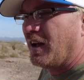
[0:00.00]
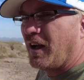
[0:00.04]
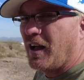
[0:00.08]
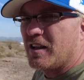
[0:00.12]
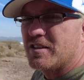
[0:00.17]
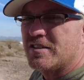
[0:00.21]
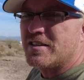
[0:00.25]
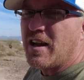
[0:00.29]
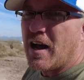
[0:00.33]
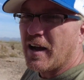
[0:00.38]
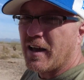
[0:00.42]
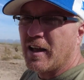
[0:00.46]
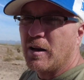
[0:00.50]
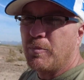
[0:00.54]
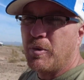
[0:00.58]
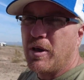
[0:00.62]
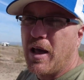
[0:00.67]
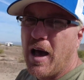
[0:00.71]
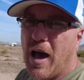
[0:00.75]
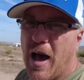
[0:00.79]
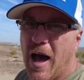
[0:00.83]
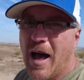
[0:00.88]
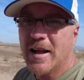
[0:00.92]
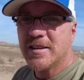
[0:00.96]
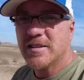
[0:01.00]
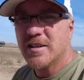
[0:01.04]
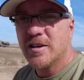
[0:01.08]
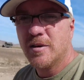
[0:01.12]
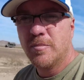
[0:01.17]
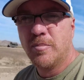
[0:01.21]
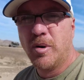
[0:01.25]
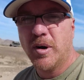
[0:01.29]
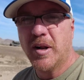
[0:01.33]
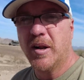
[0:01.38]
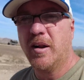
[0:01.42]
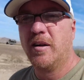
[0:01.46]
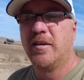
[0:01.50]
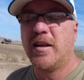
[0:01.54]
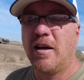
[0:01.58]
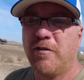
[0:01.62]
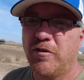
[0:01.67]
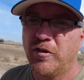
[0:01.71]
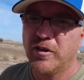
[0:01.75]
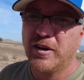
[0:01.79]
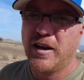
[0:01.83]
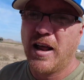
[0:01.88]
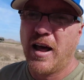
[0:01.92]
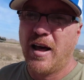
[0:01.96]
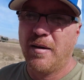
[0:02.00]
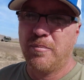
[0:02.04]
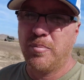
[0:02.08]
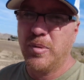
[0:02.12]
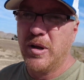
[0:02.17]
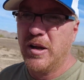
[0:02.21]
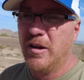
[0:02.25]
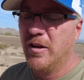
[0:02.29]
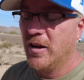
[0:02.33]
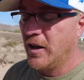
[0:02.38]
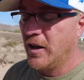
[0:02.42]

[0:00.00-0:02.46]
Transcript: It's not gonna be hot, but it'll definitely not be